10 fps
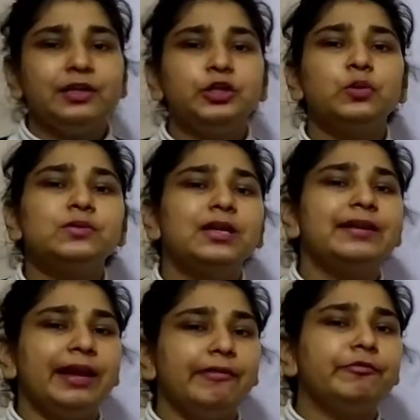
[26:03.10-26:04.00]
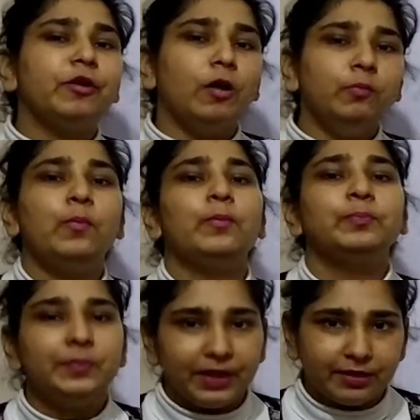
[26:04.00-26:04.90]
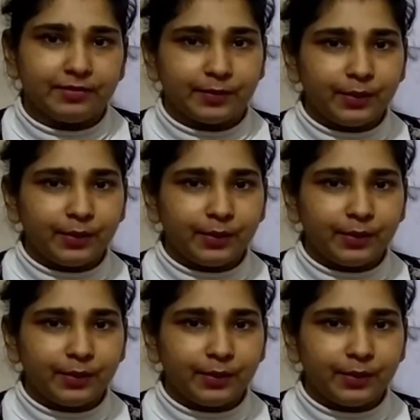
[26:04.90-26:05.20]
username from there.